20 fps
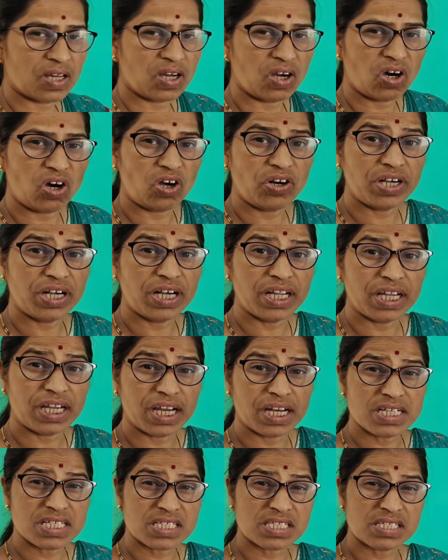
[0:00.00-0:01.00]
or
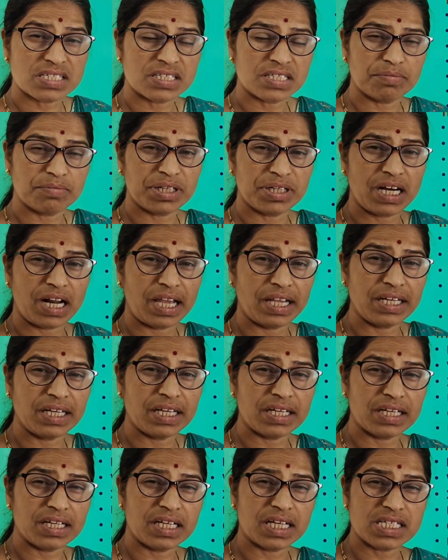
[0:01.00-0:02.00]
indicates, number 9
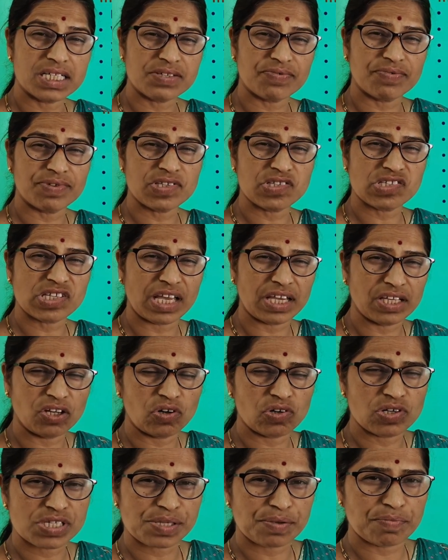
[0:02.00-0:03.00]
indicates which sign
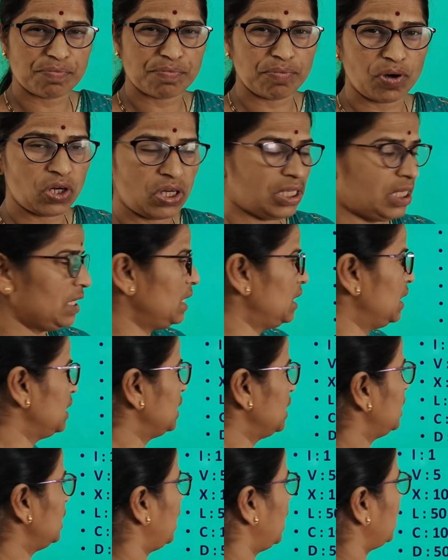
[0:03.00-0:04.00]
or symbol?
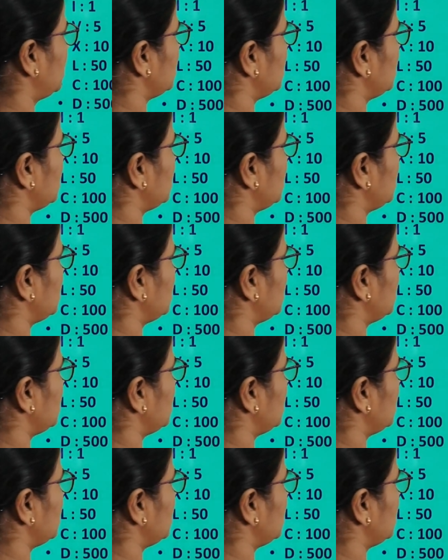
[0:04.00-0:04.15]
That